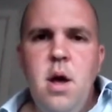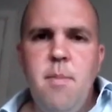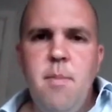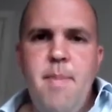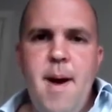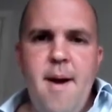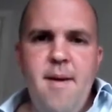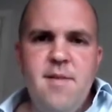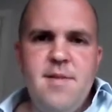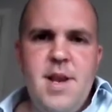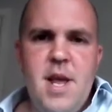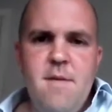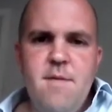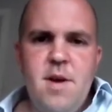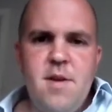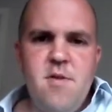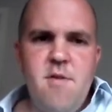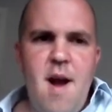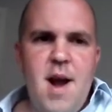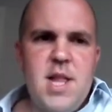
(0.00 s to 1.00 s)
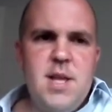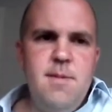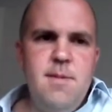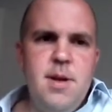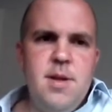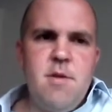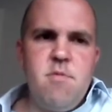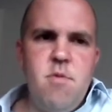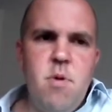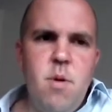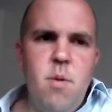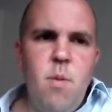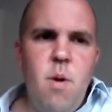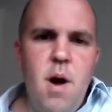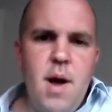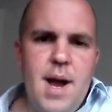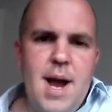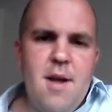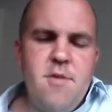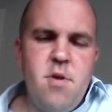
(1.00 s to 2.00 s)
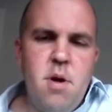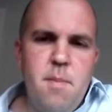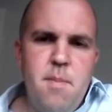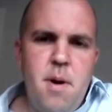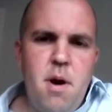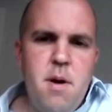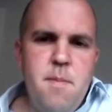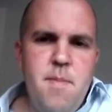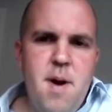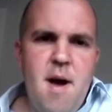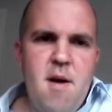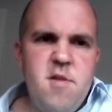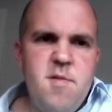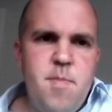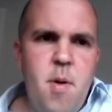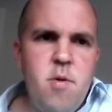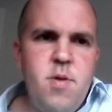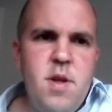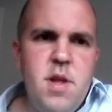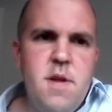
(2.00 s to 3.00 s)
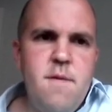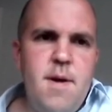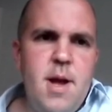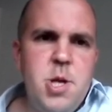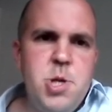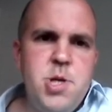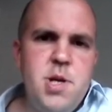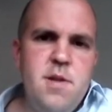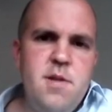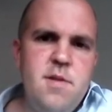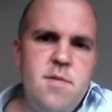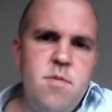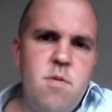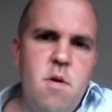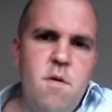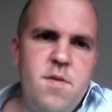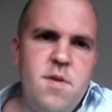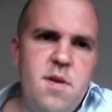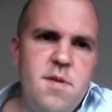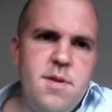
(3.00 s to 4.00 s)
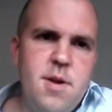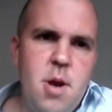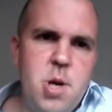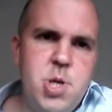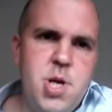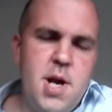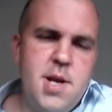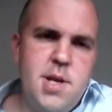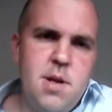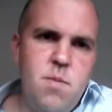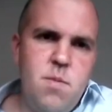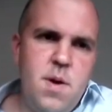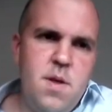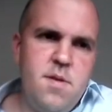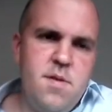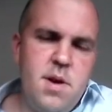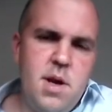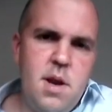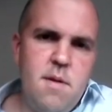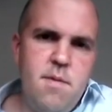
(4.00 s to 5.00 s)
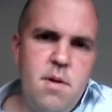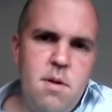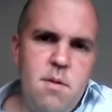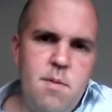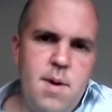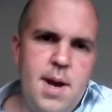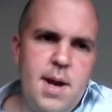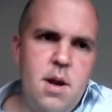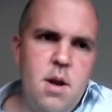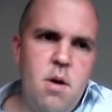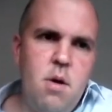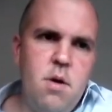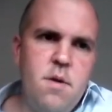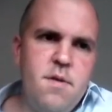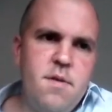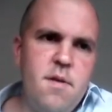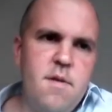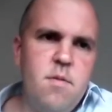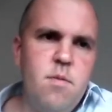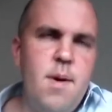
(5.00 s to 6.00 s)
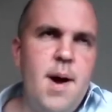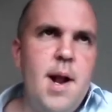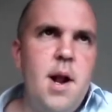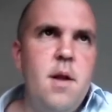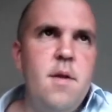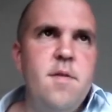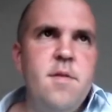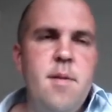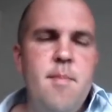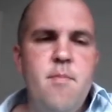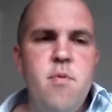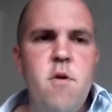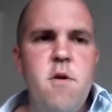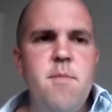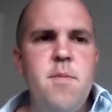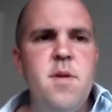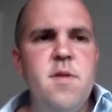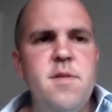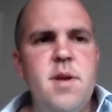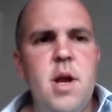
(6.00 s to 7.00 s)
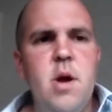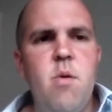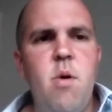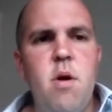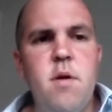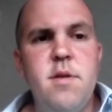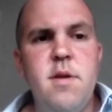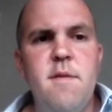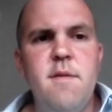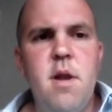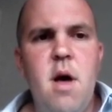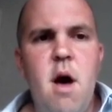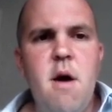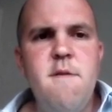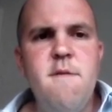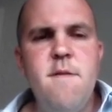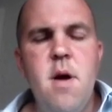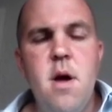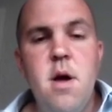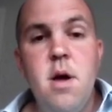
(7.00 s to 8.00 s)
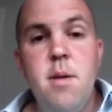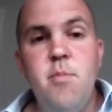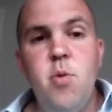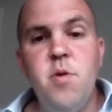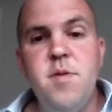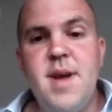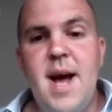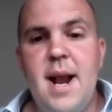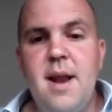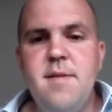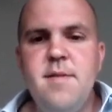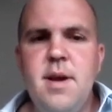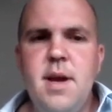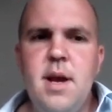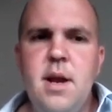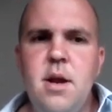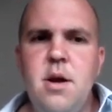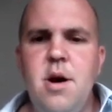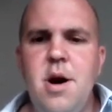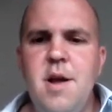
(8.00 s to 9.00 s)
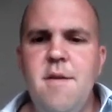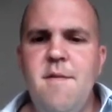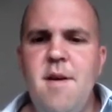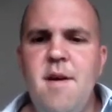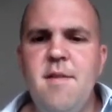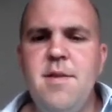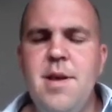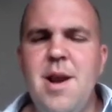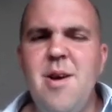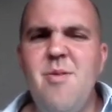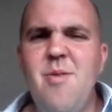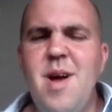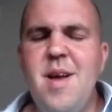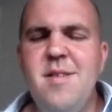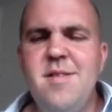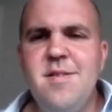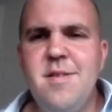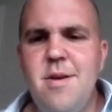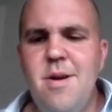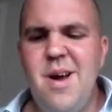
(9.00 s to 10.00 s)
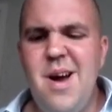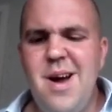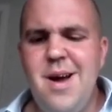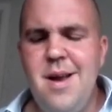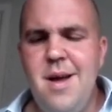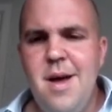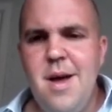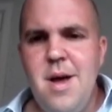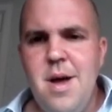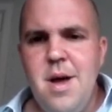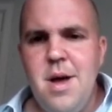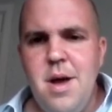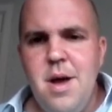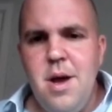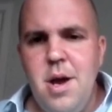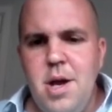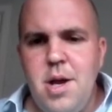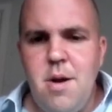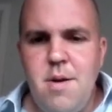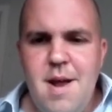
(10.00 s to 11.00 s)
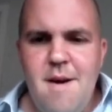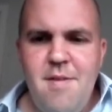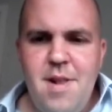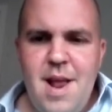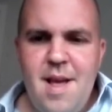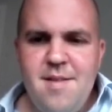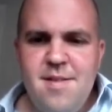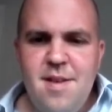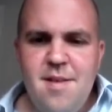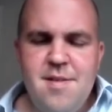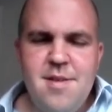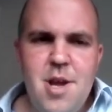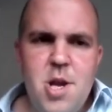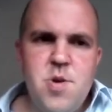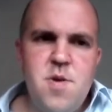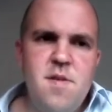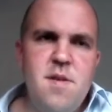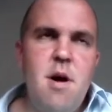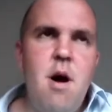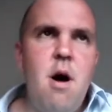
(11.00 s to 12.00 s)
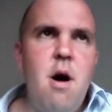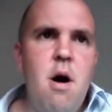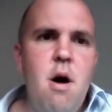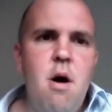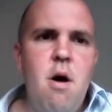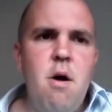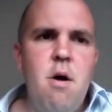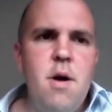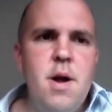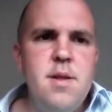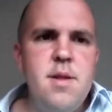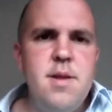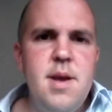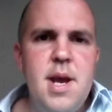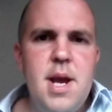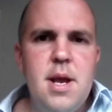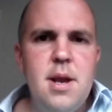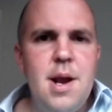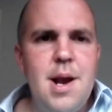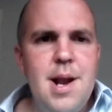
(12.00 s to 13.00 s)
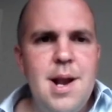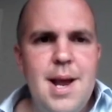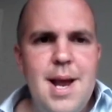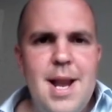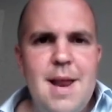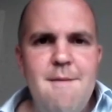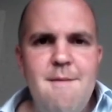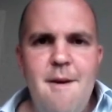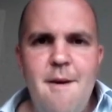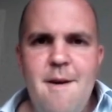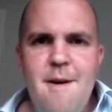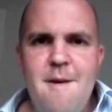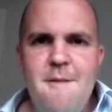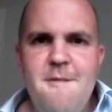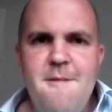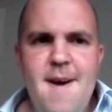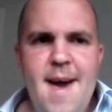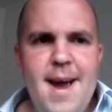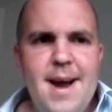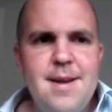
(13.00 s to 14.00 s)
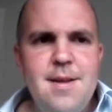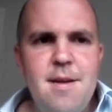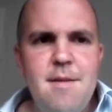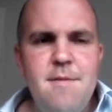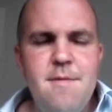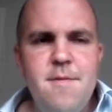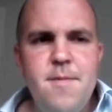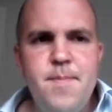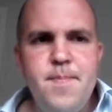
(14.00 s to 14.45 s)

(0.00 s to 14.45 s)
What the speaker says: comparing sleeve gastrectomy to Roux-en-Y gastric bypass, both interventions were also associated with significant weight loss, as well as improvements in quality of life, mortality, and cardiovascular risk. So, you know, nevertheless, these surgeries are indeed clearly very effective.